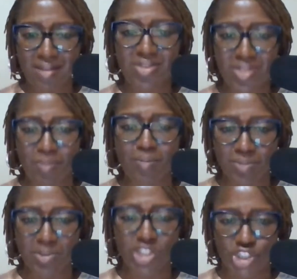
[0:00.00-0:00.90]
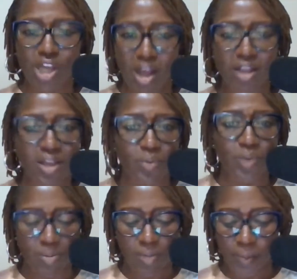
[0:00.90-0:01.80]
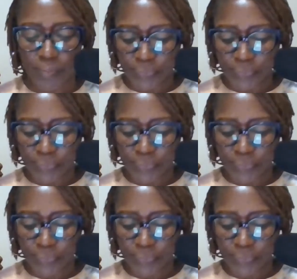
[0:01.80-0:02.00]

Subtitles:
the junk with me.